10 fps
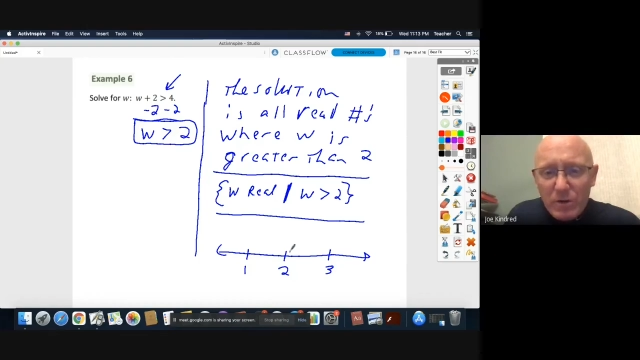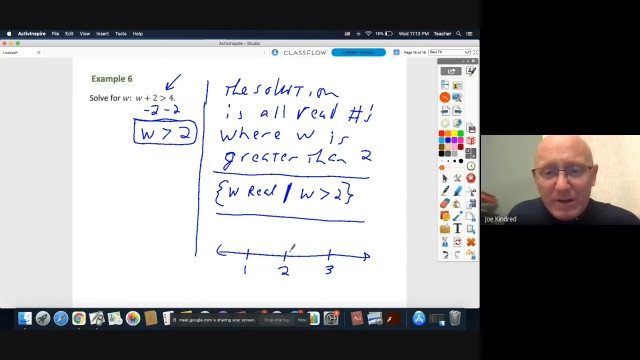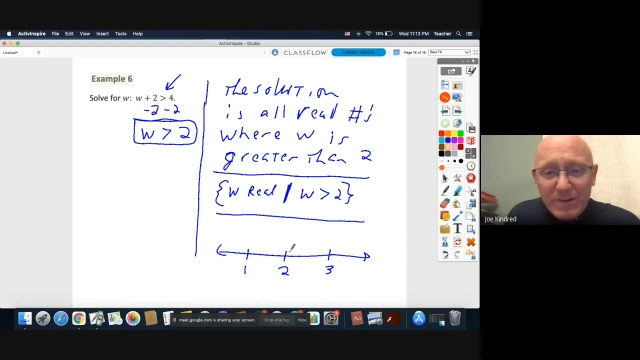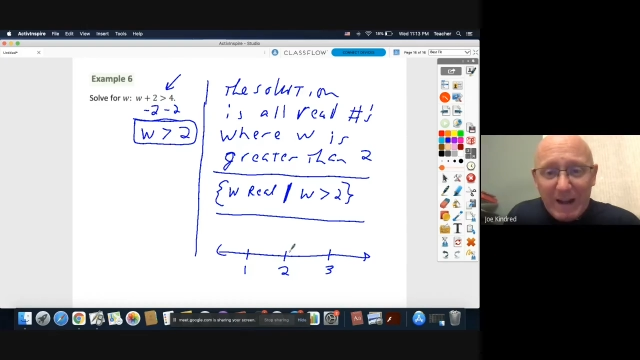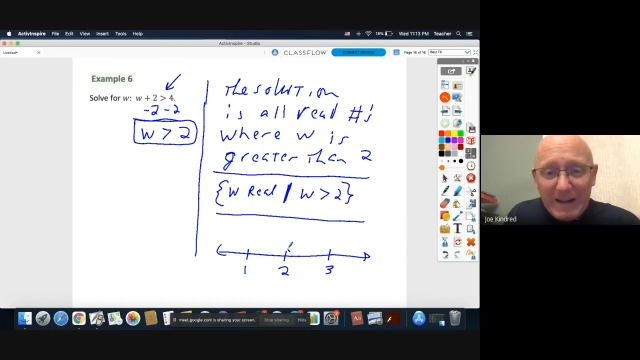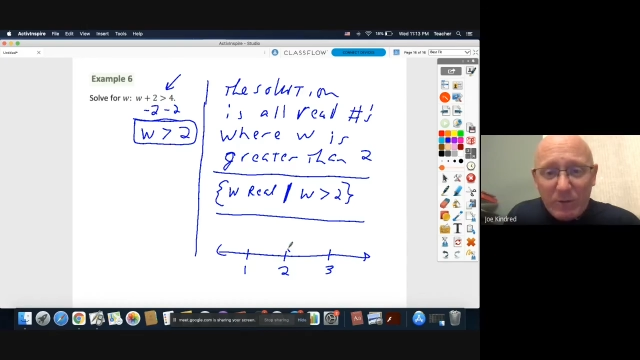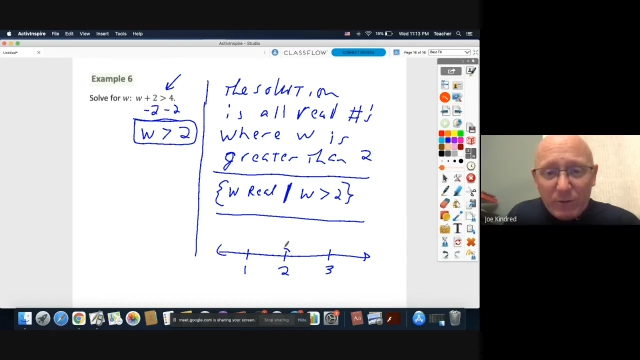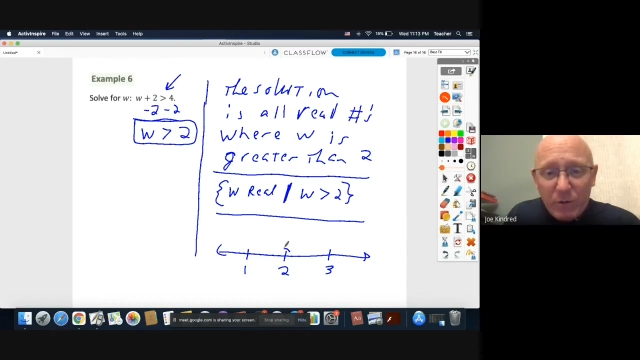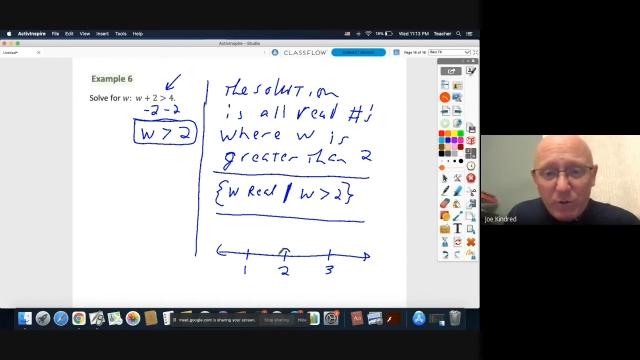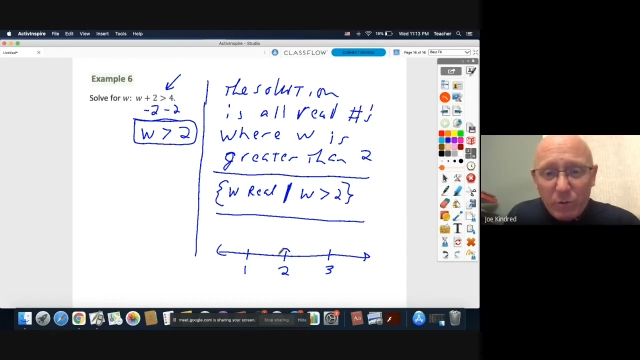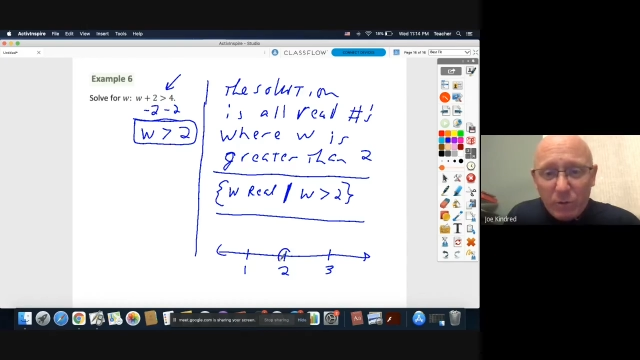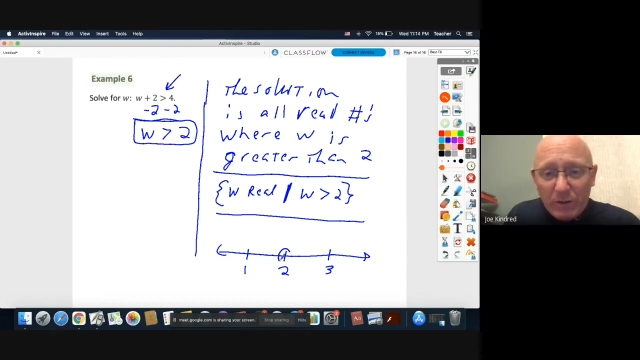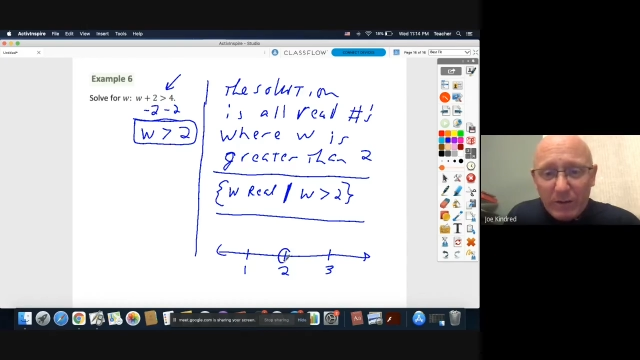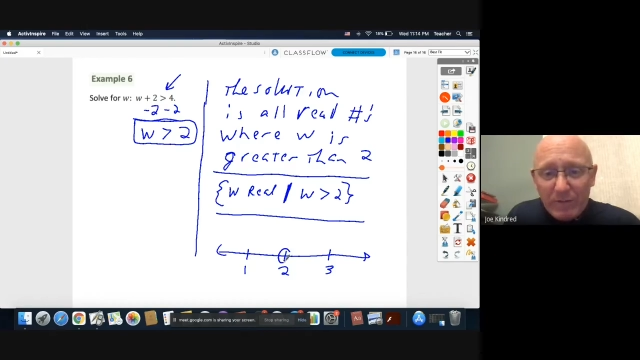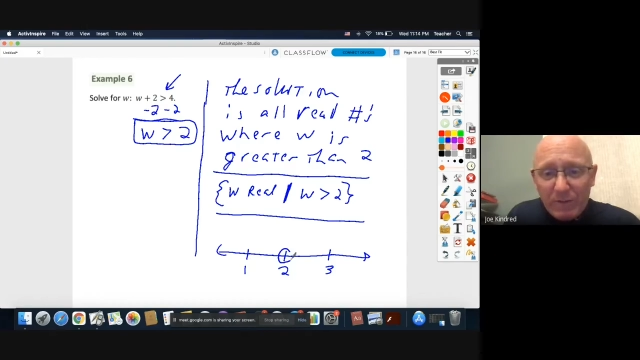it's not equal to, so we're going to
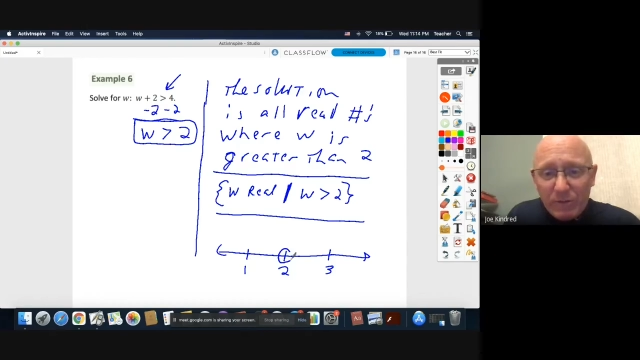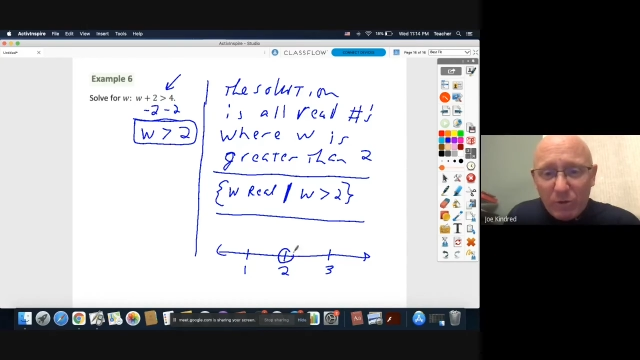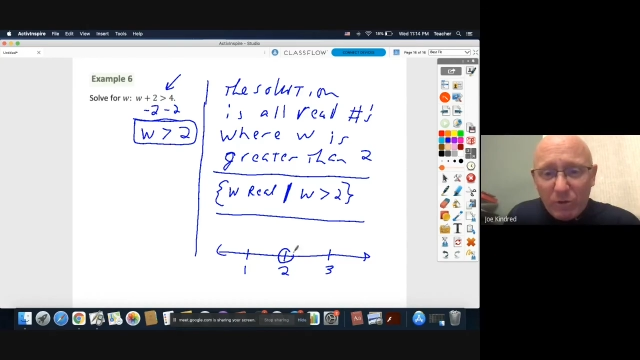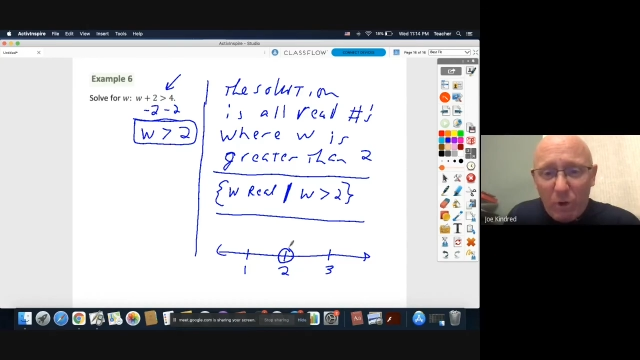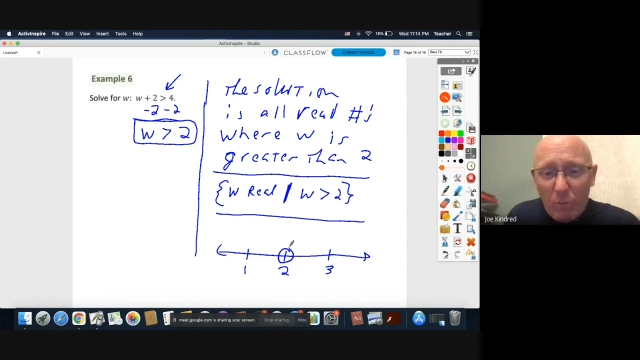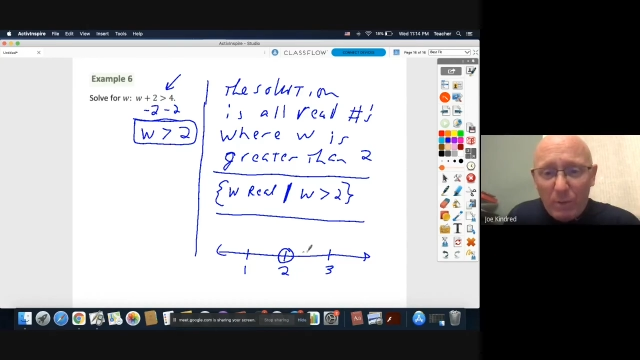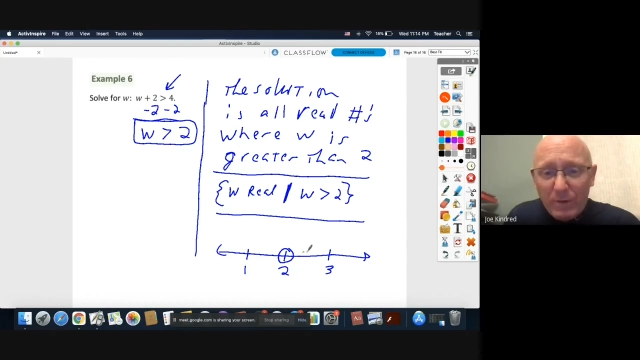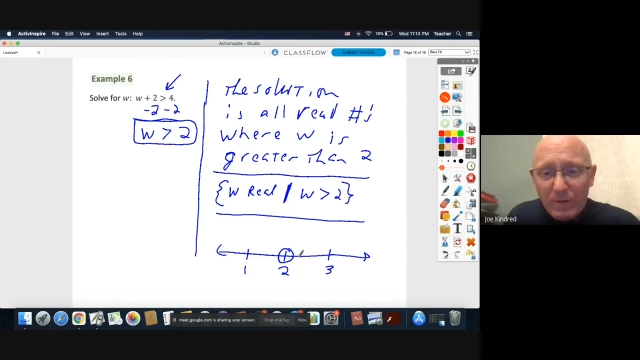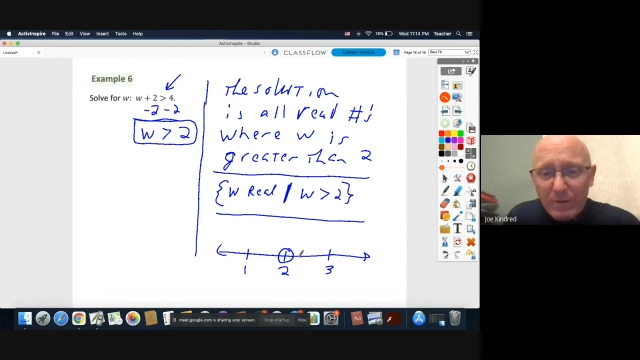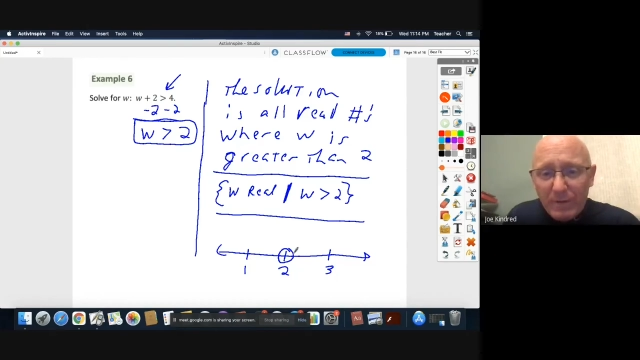leave the circle open,